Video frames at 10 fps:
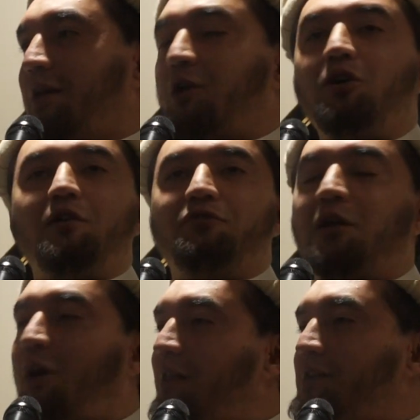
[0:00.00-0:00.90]
He could have
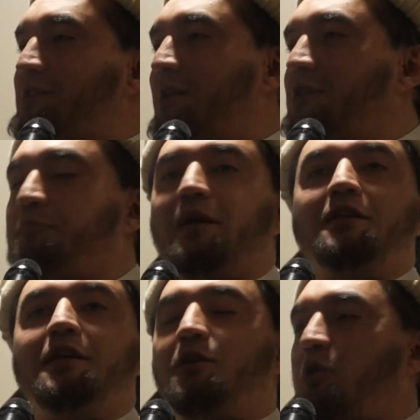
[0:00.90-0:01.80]
done all these things,
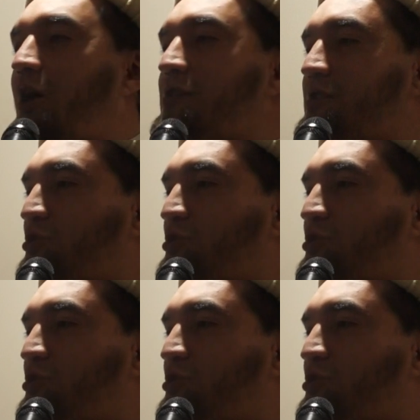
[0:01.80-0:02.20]
but he caused